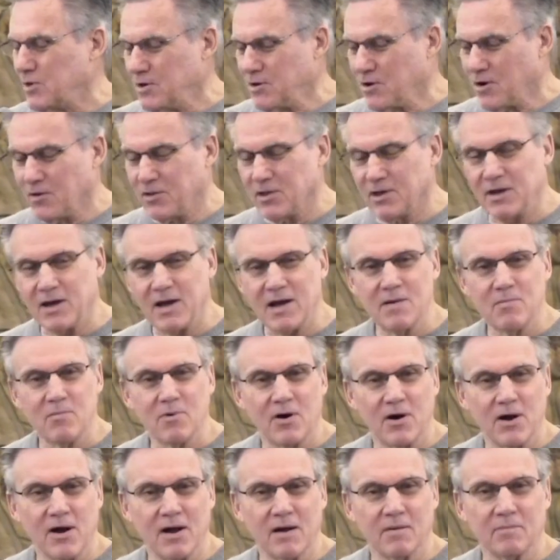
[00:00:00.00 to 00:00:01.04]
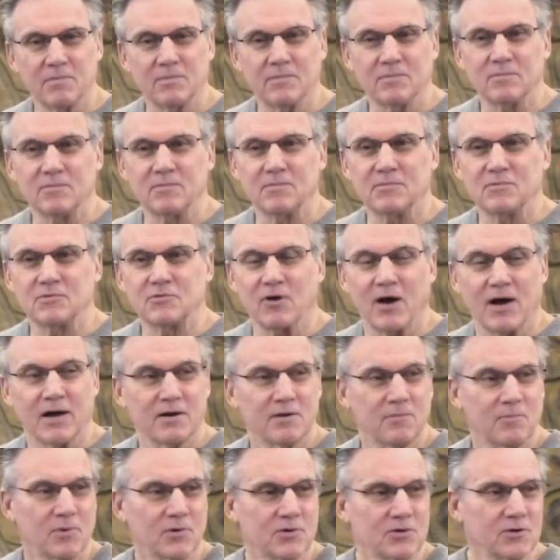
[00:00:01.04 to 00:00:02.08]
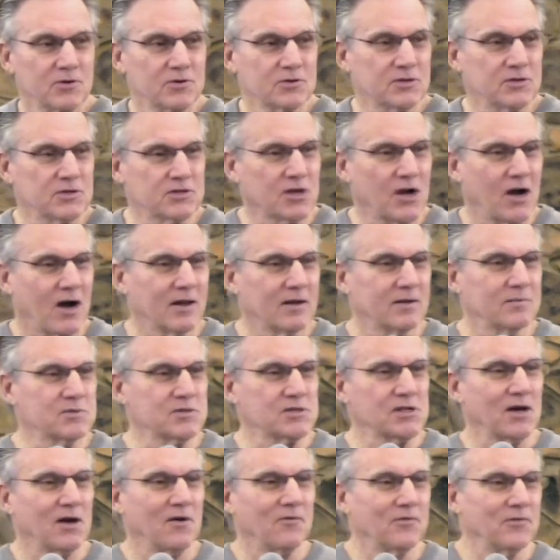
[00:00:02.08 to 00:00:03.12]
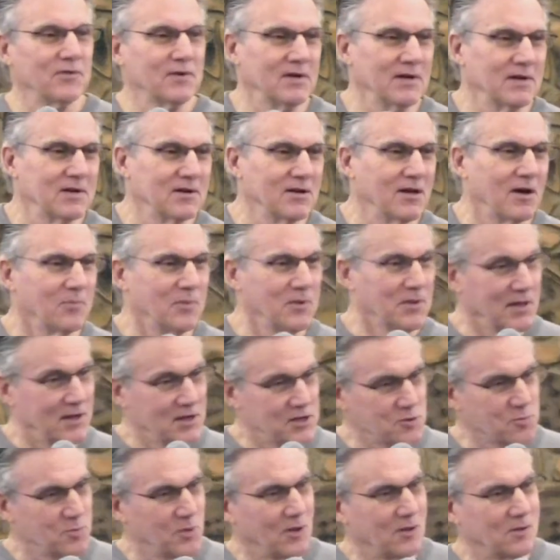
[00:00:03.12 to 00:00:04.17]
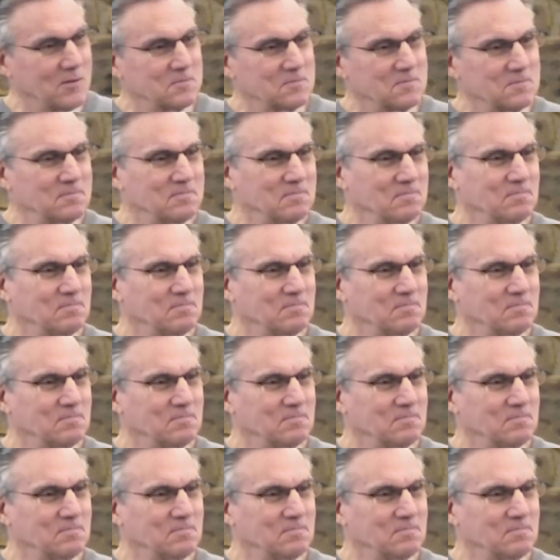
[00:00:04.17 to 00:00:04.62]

We know that Abraham tried to produce a child himself and ended up with Ishmael.